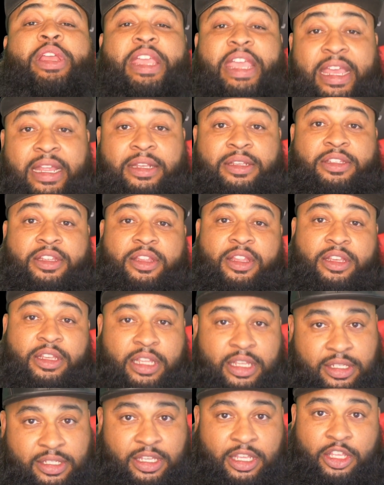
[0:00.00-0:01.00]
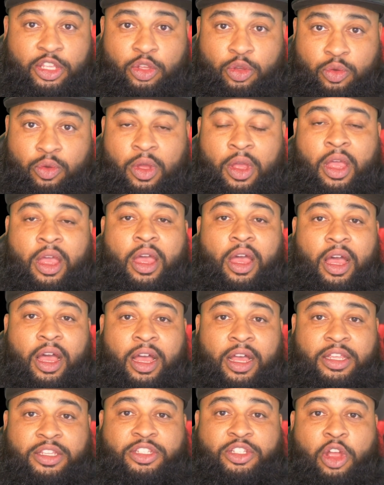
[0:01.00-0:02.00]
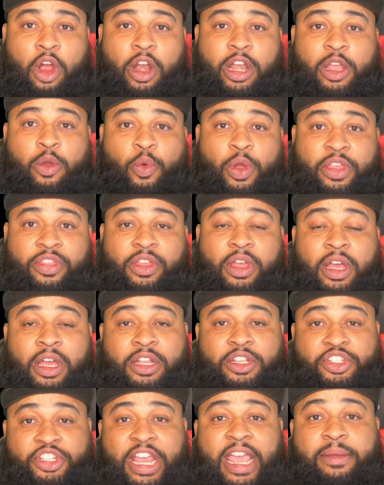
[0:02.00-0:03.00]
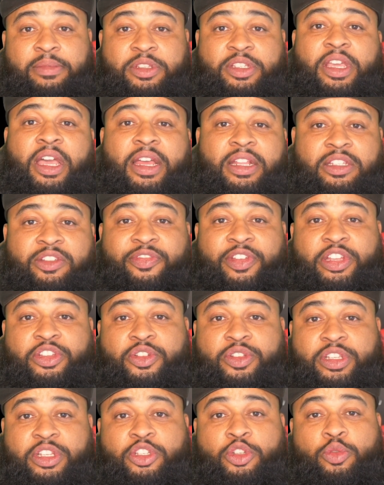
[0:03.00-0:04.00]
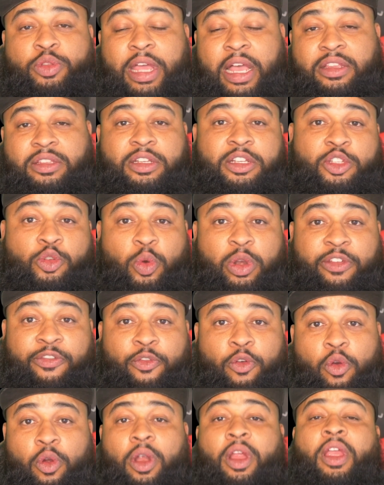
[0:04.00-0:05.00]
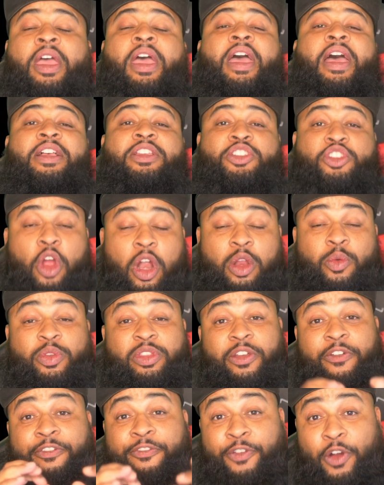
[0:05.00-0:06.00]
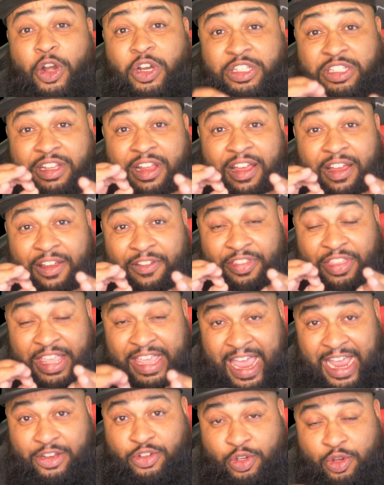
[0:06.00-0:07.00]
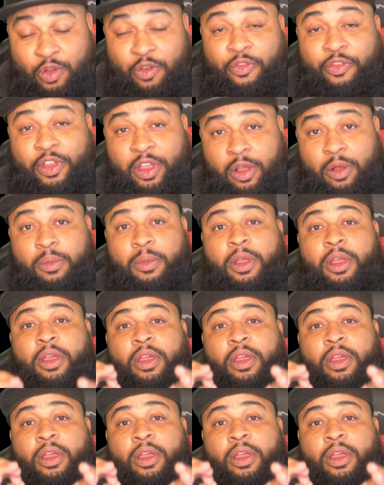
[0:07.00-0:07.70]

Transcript: in to the DCU. Uh, starting with uh, James Gunn's features in 2024, starting with the first theatrical film,